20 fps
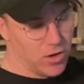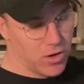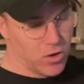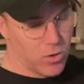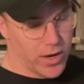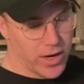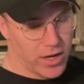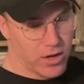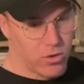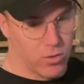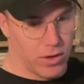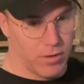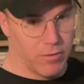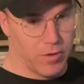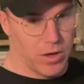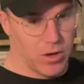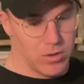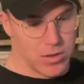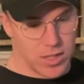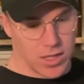a quicker
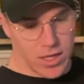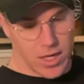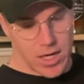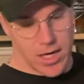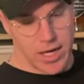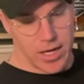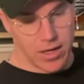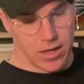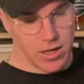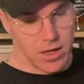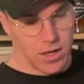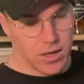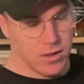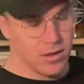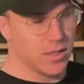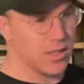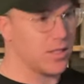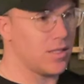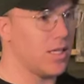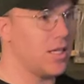review tonight,
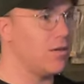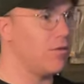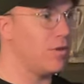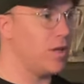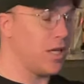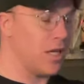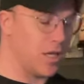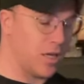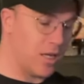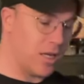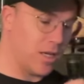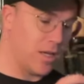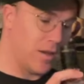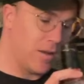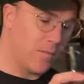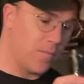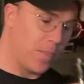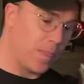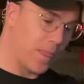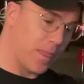this evening.
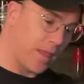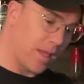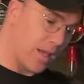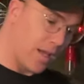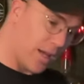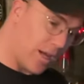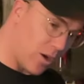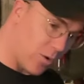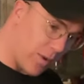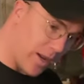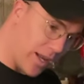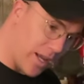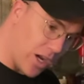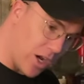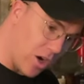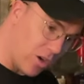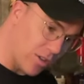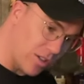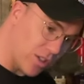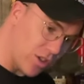Here we
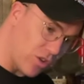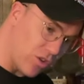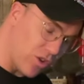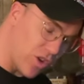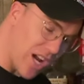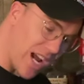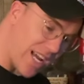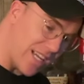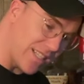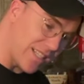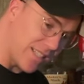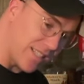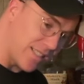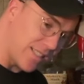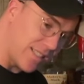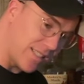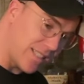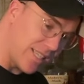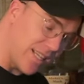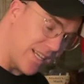go, so you guys can
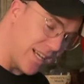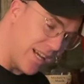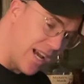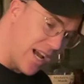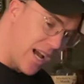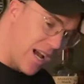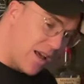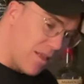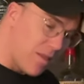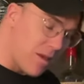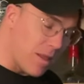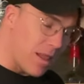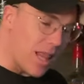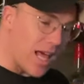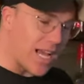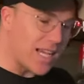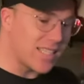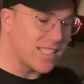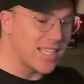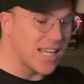see the
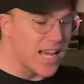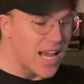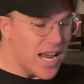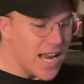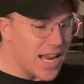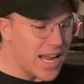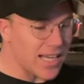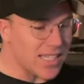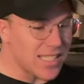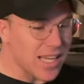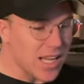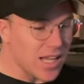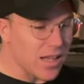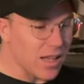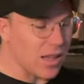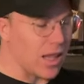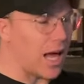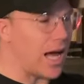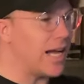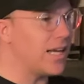lice, nice
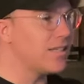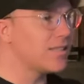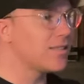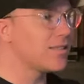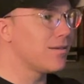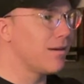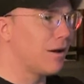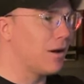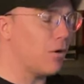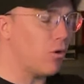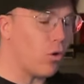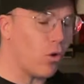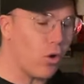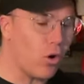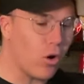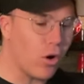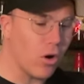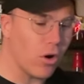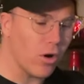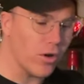lice.
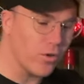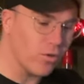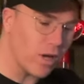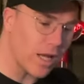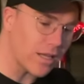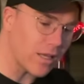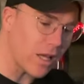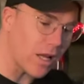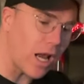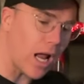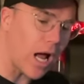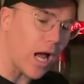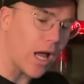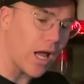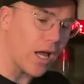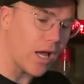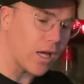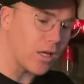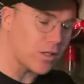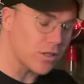Oh, you like the
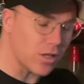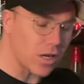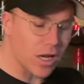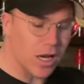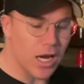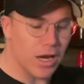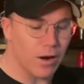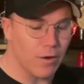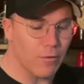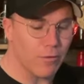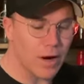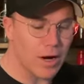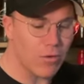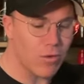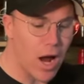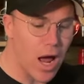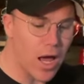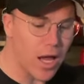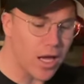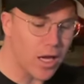lice, fried
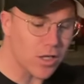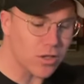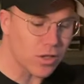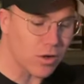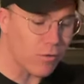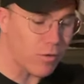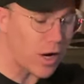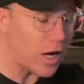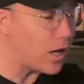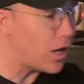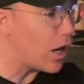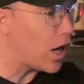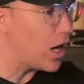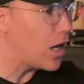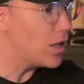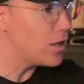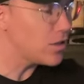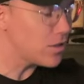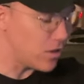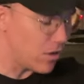rice, fried
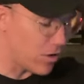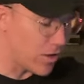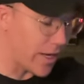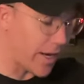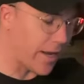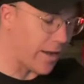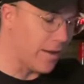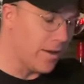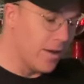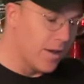lice? Okay,